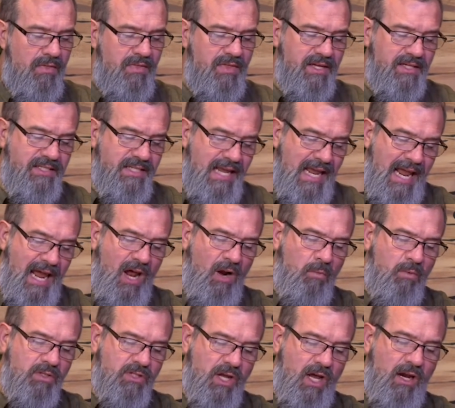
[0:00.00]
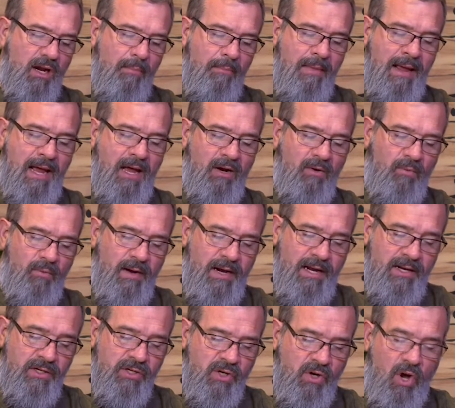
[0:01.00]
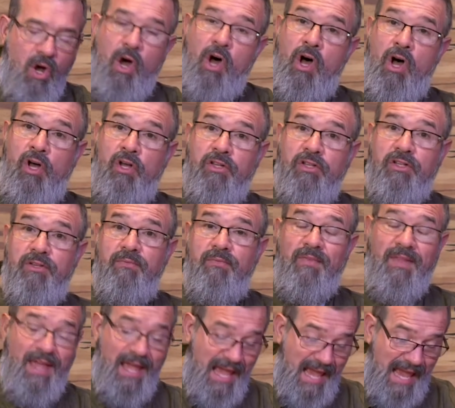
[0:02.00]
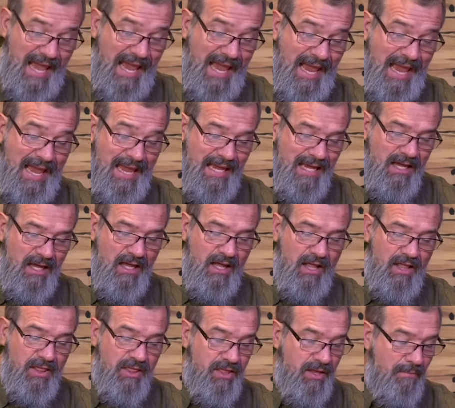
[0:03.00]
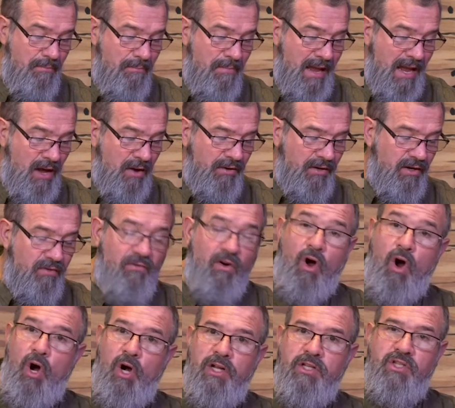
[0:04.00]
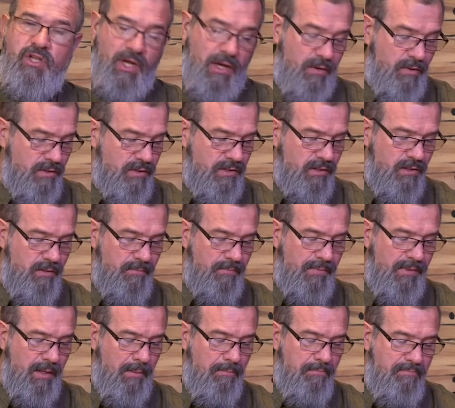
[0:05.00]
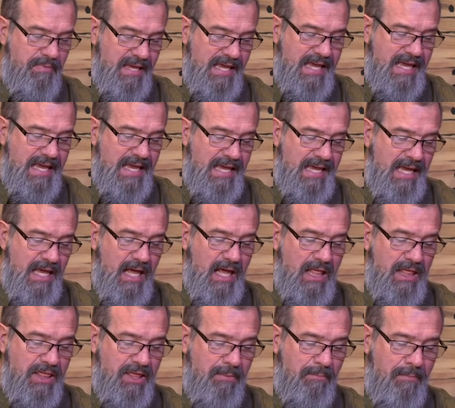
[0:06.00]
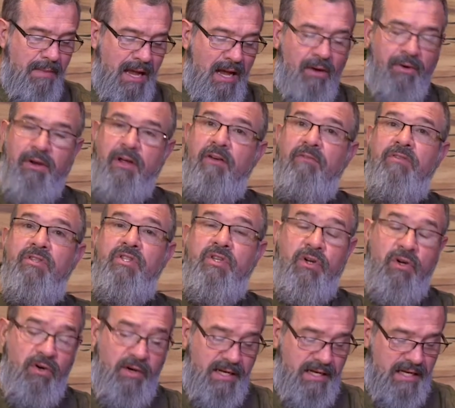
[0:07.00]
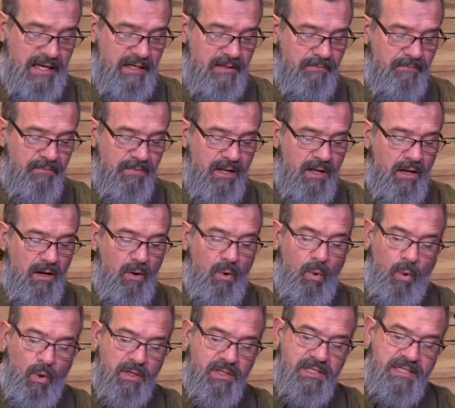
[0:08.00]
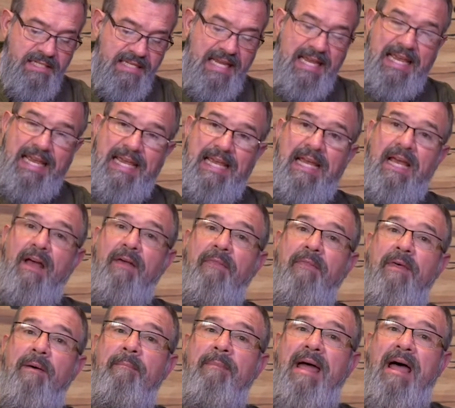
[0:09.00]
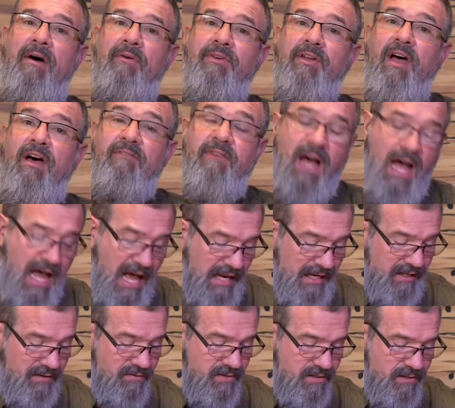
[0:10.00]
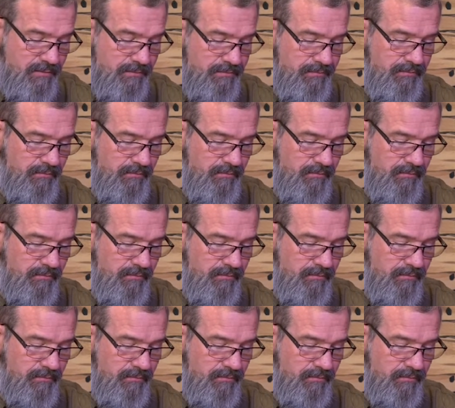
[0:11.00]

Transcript: The town was on a mountain range called A, the Mount of Artichokes, B, the Mount of Durian, or C, the Mount of Olives?